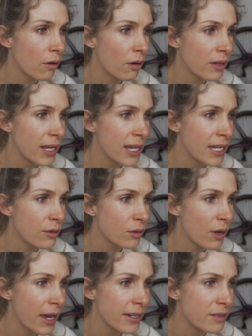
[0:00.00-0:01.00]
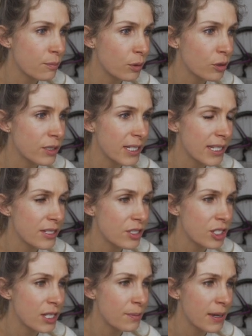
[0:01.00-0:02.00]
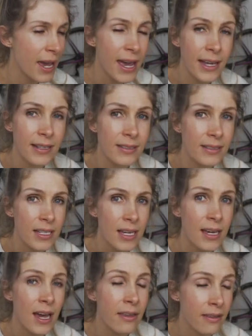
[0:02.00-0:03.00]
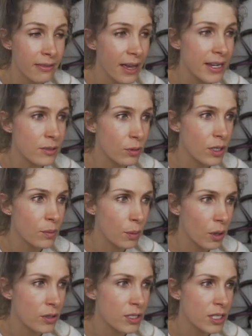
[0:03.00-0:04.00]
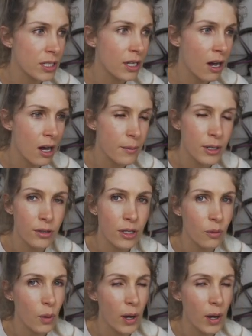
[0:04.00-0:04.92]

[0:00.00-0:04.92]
are on here, you want to export it as GPX. And then that is what you put onto your Garmin or your